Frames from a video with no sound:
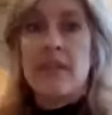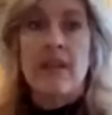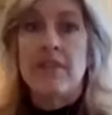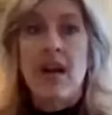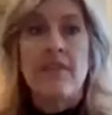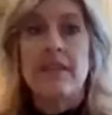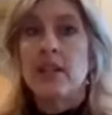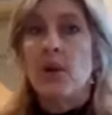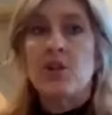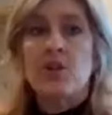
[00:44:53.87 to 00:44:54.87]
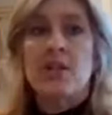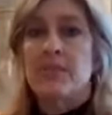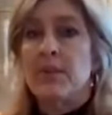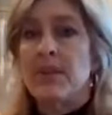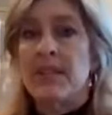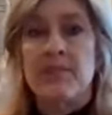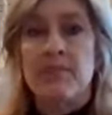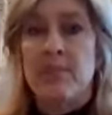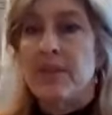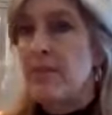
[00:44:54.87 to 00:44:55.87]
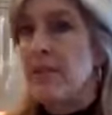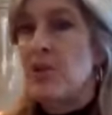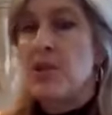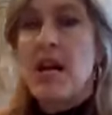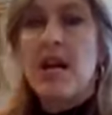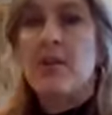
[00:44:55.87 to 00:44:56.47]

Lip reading: If you have any questions, please put them in the chat,